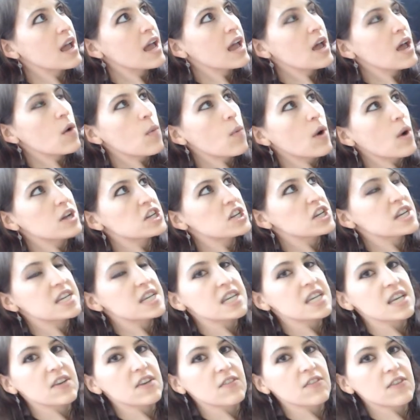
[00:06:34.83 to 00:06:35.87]
watching
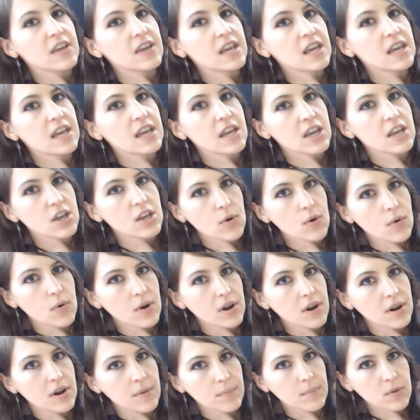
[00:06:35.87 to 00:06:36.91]
TV
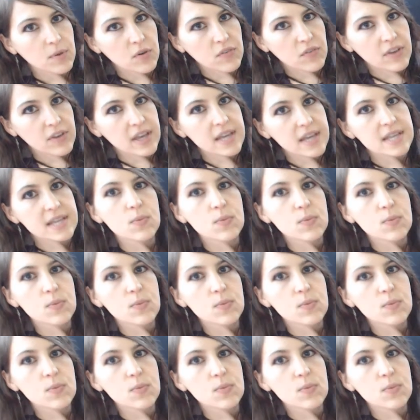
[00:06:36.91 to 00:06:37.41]
or movies